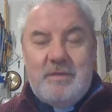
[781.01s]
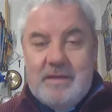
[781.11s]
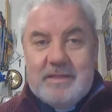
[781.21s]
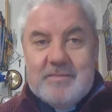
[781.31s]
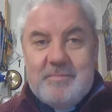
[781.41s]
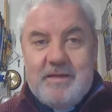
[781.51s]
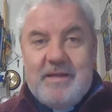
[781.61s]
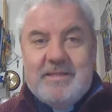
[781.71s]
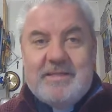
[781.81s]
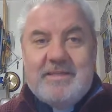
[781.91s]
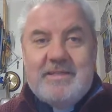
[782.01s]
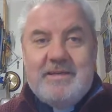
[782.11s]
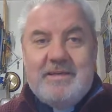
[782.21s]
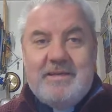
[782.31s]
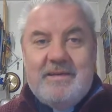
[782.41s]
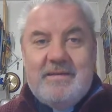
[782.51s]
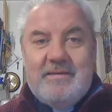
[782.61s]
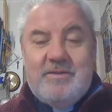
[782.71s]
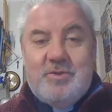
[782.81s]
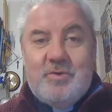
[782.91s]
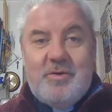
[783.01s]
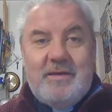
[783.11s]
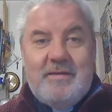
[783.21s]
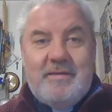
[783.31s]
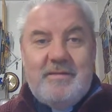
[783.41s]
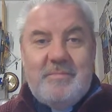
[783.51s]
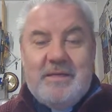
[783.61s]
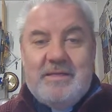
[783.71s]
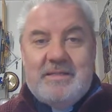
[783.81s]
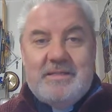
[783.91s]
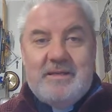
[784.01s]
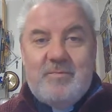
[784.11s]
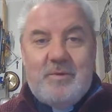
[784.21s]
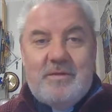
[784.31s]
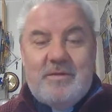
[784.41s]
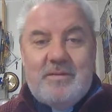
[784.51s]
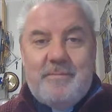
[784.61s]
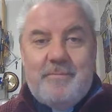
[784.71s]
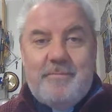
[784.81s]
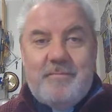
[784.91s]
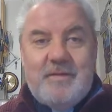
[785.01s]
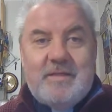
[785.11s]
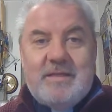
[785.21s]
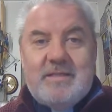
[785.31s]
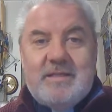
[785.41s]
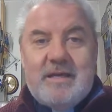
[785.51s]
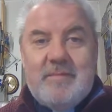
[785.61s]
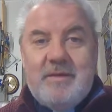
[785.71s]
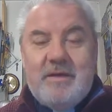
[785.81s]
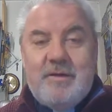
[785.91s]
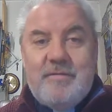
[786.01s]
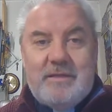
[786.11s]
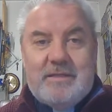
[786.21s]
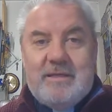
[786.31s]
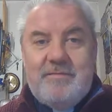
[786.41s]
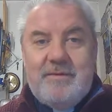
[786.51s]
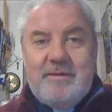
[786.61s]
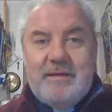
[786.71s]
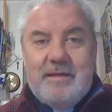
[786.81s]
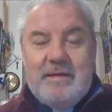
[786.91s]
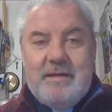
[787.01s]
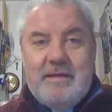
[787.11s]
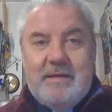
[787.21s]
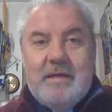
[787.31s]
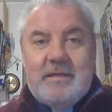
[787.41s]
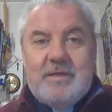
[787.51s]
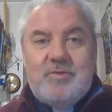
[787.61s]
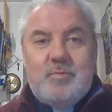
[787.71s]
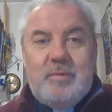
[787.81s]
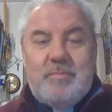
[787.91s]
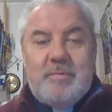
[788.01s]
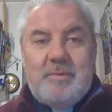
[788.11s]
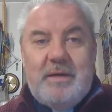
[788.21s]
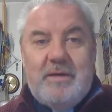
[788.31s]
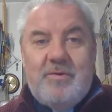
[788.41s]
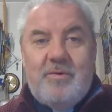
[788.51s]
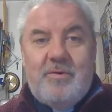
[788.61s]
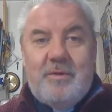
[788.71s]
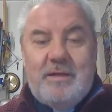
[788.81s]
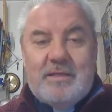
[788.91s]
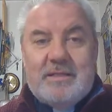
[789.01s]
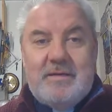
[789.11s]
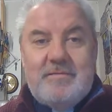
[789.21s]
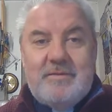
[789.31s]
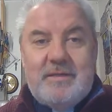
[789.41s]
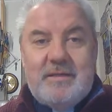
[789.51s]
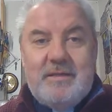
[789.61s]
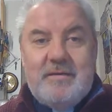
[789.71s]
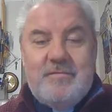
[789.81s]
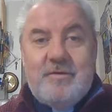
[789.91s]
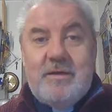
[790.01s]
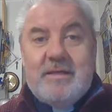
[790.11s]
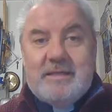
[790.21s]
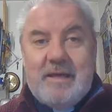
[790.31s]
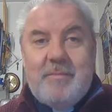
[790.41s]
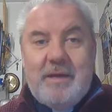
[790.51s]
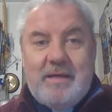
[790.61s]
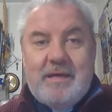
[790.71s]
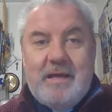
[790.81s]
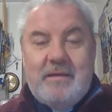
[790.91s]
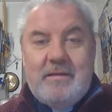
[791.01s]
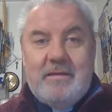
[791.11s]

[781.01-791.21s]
experience the joy, the peace and wonder that is the coming of our Saviour and as we prepare all ourselves for his coming again.